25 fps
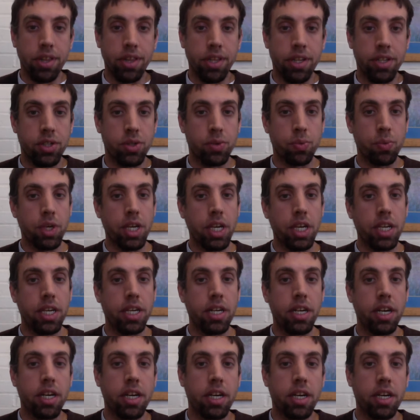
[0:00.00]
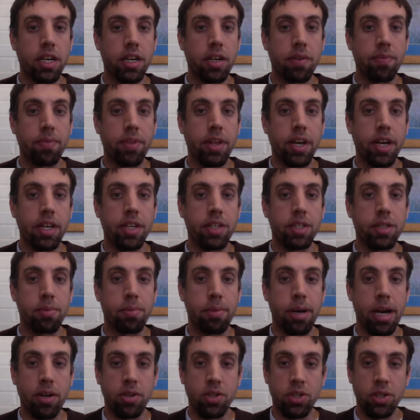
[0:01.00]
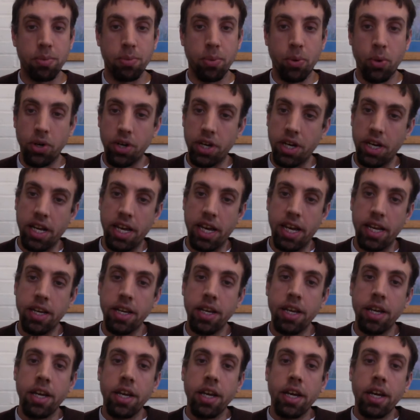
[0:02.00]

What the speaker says: this week that is about supported ed.